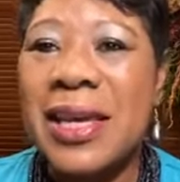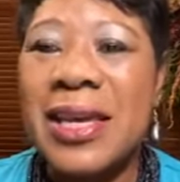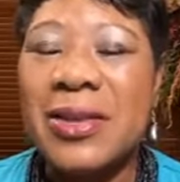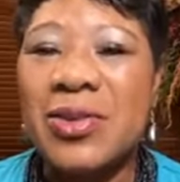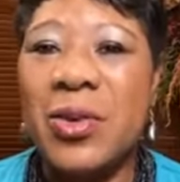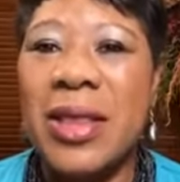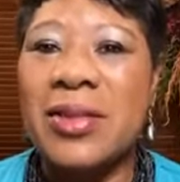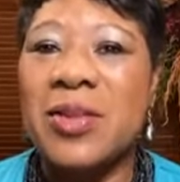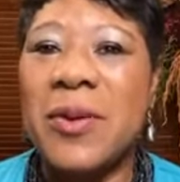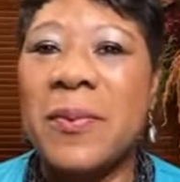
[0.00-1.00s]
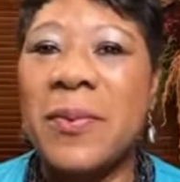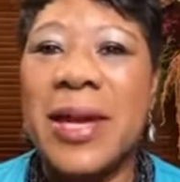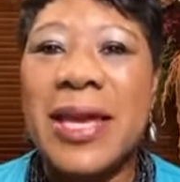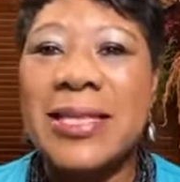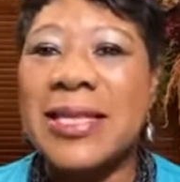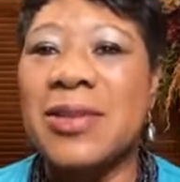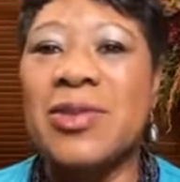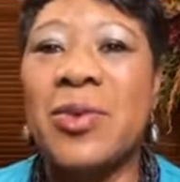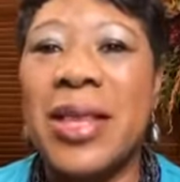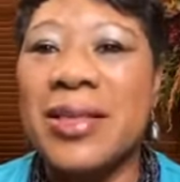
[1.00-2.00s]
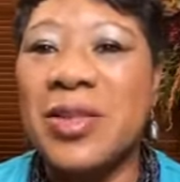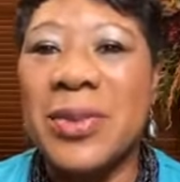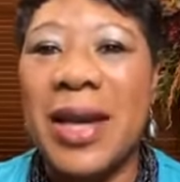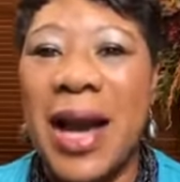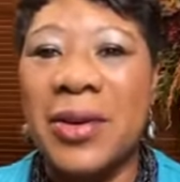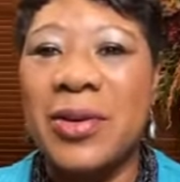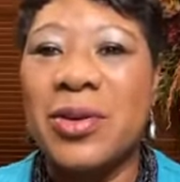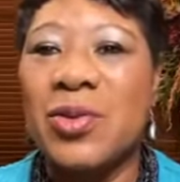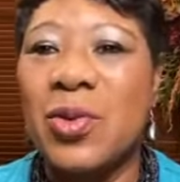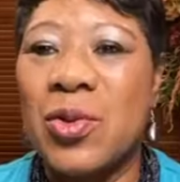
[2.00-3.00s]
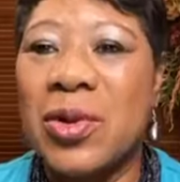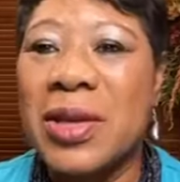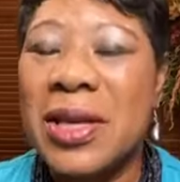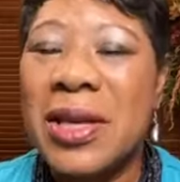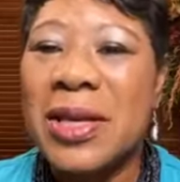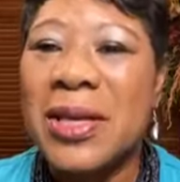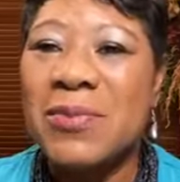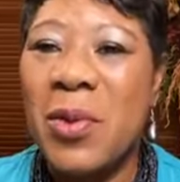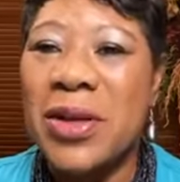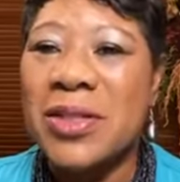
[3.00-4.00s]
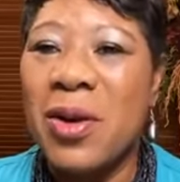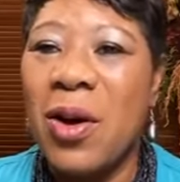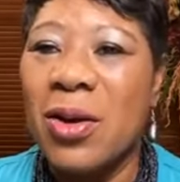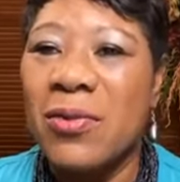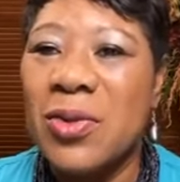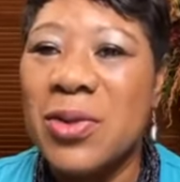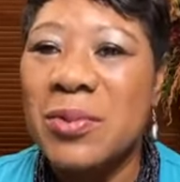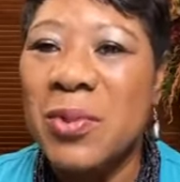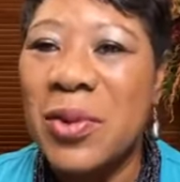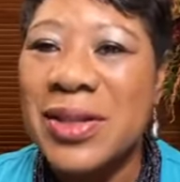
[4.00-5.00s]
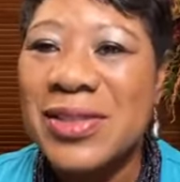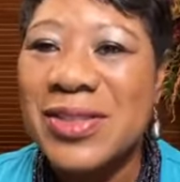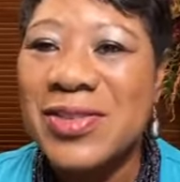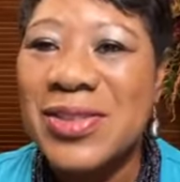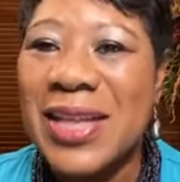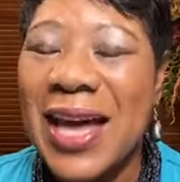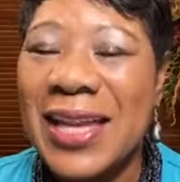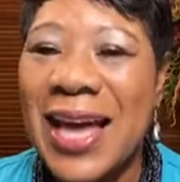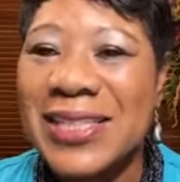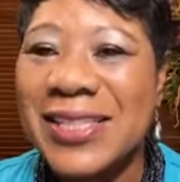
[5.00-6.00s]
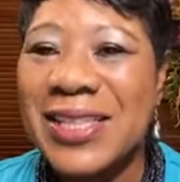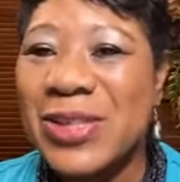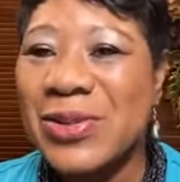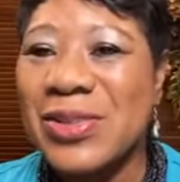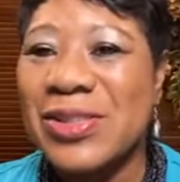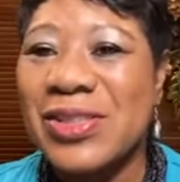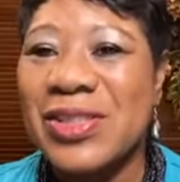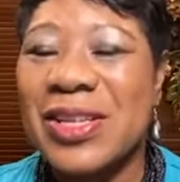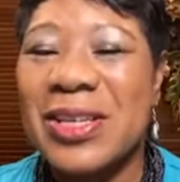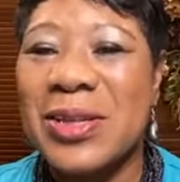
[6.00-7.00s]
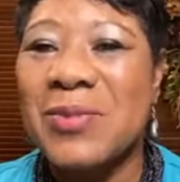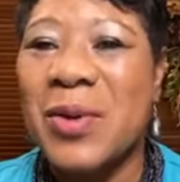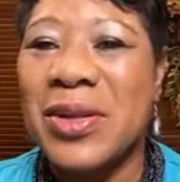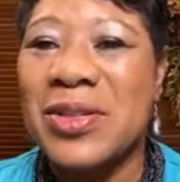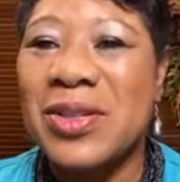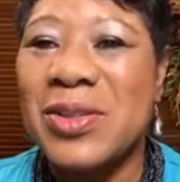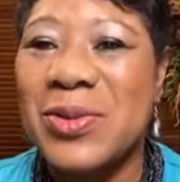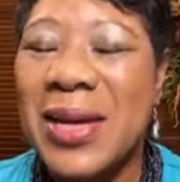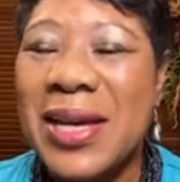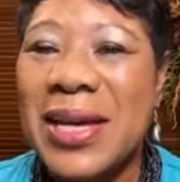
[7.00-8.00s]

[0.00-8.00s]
He is greatly to be praised. He is greatly to be honored and adored. Good morning to all of you. Good morning, Sister Donna. I see you. Sister Sheila, good morning to you.